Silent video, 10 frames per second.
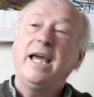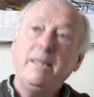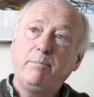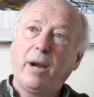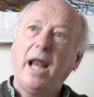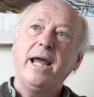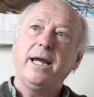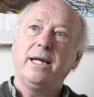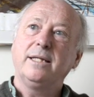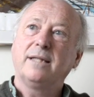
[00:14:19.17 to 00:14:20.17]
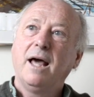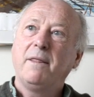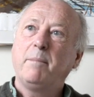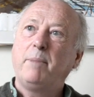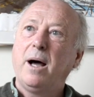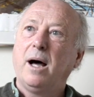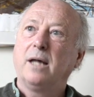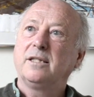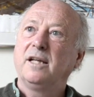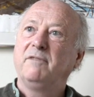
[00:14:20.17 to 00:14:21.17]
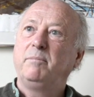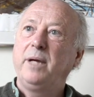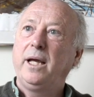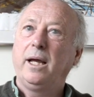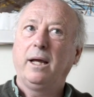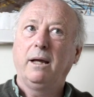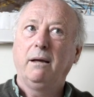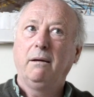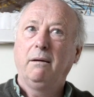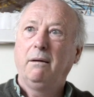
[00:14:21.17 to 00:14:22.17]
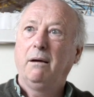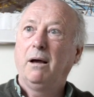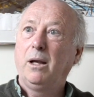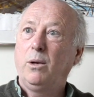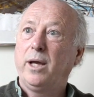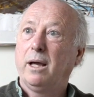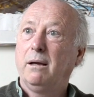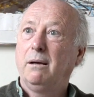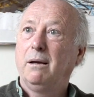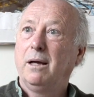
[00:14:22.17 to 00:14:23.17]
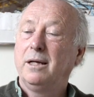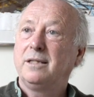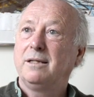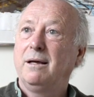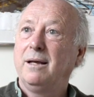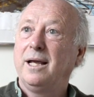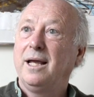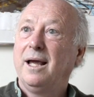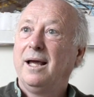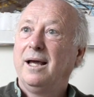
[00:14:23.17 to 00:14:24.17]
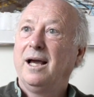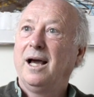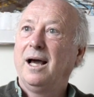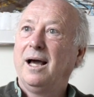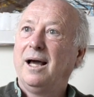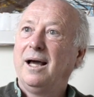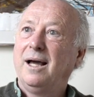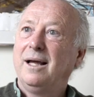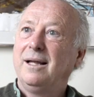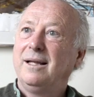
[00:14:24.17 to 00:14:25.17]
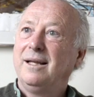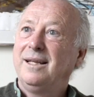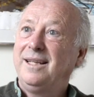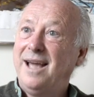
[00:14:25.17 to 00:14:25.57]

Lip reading: He plays the part of being a lawyer, and every part is a period play.